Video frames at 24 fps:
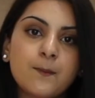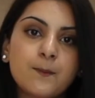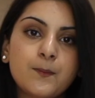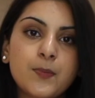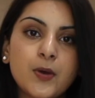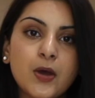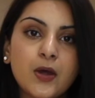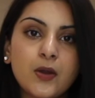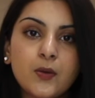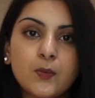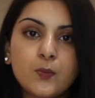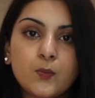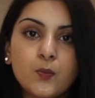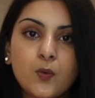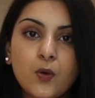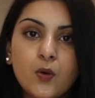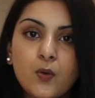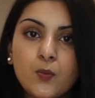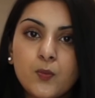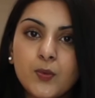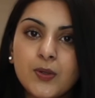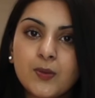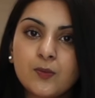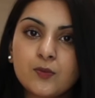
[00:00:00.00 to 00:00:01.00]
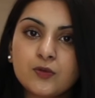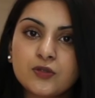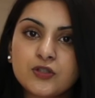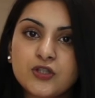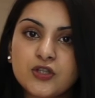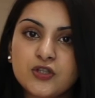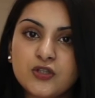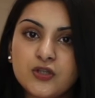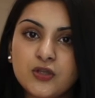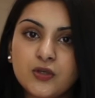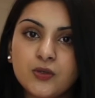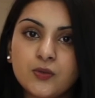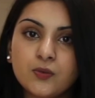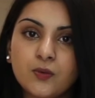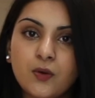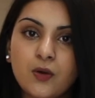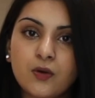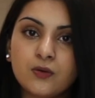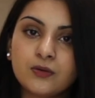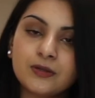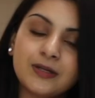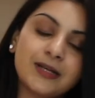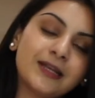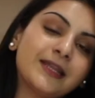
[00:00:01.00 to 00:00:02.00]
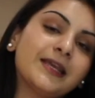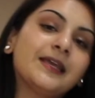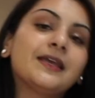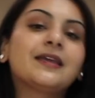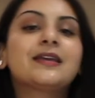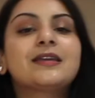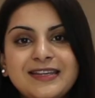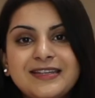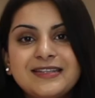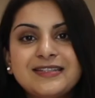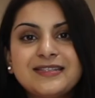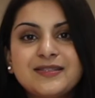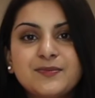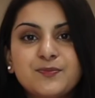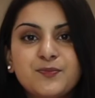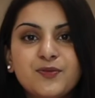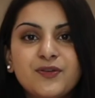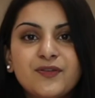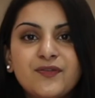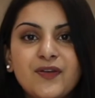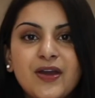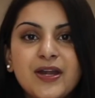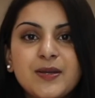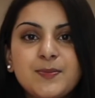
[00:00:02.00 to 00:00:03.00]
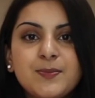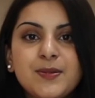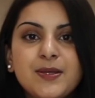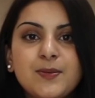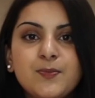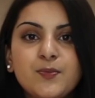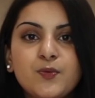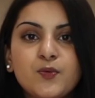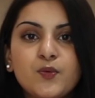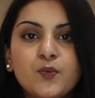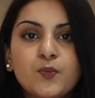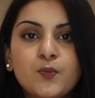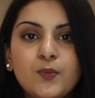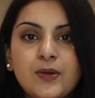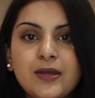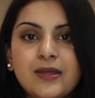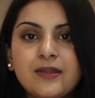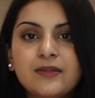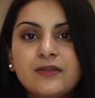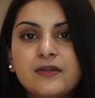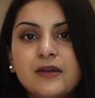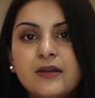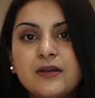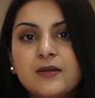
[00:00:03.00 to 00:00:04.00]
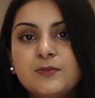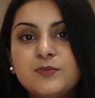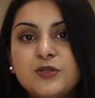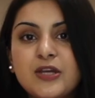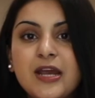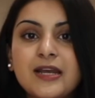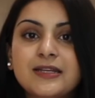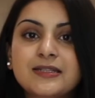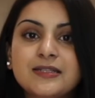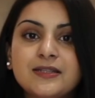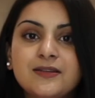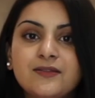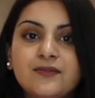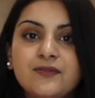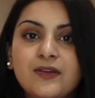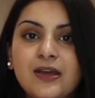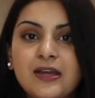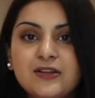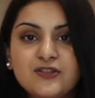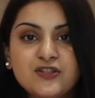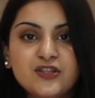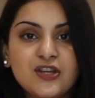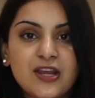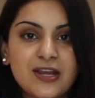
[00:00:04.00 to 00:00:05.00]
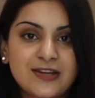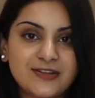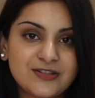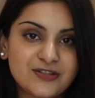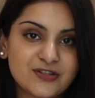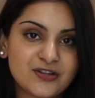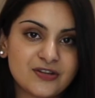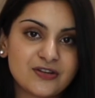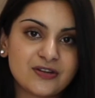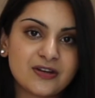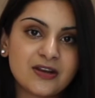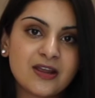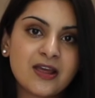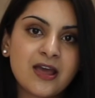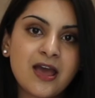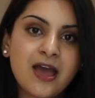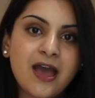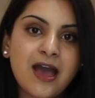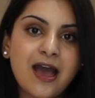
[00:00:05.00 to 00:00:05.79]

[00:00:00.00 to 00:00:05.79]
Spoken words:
But what we want to do on Clear is provide people with an objective education,